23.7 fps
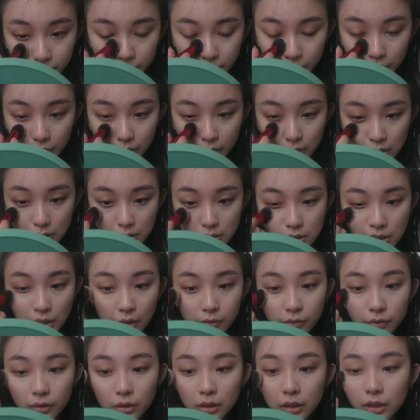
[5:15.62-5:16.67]
because I
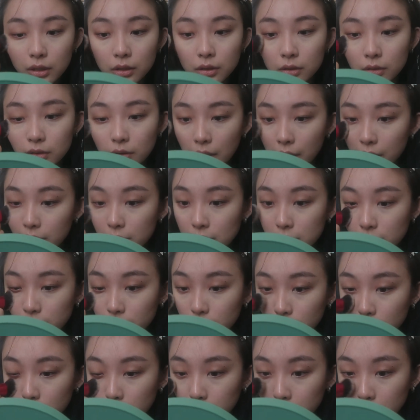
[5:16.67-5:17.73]
feel like, at least
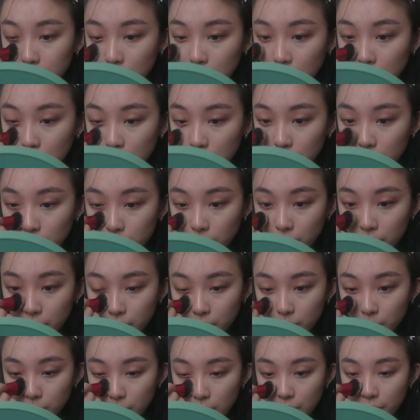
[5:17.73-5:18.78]
for me,
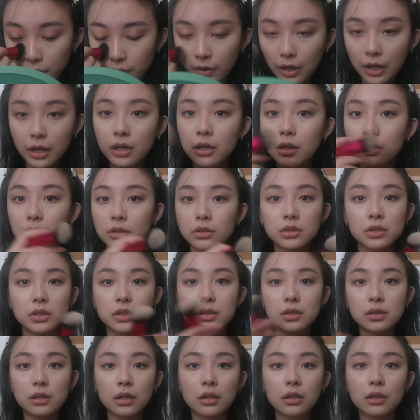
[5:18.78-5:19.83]
if I
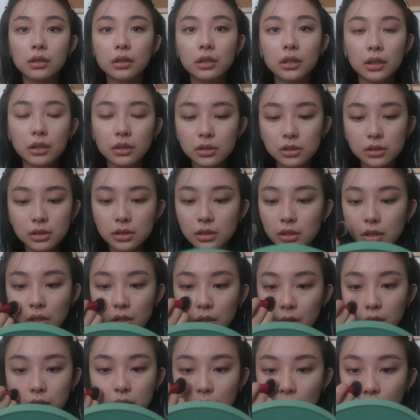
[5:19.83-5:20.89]
just suddenly did
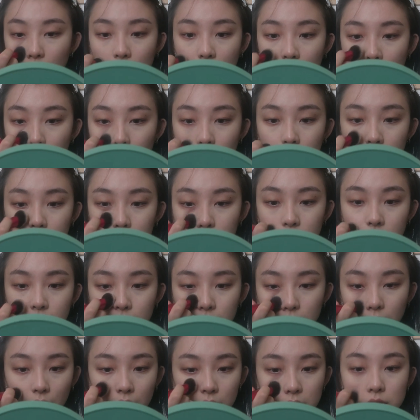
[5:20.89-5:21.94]
not have
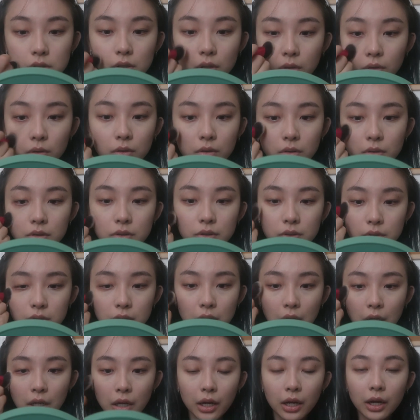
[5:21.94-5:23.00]
dark circles,
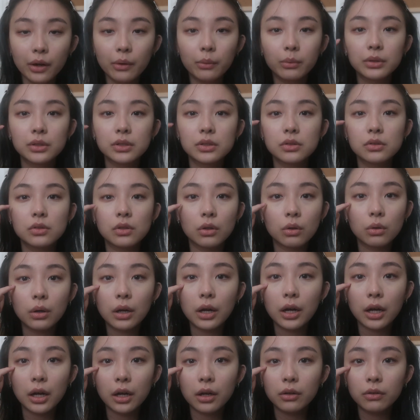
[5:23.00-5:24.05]
I would still
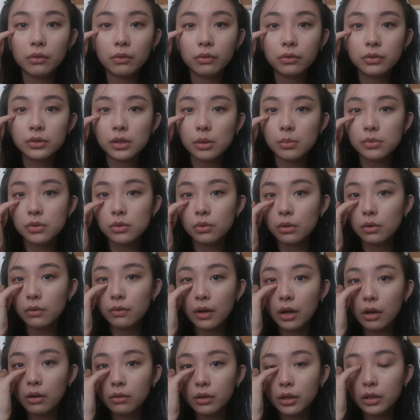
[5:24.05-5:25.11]
have some sort of
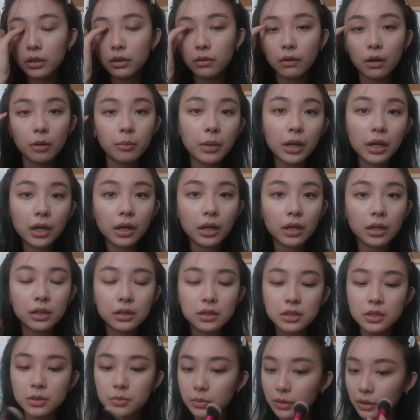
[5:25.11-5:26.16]
outline around my
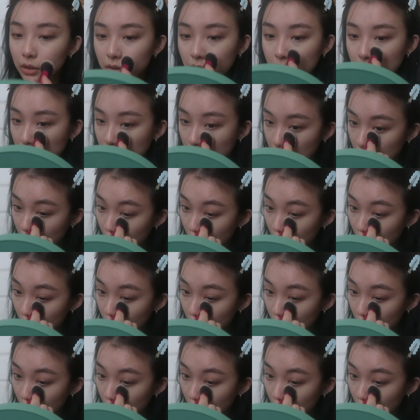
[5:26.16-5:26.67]
eyes, because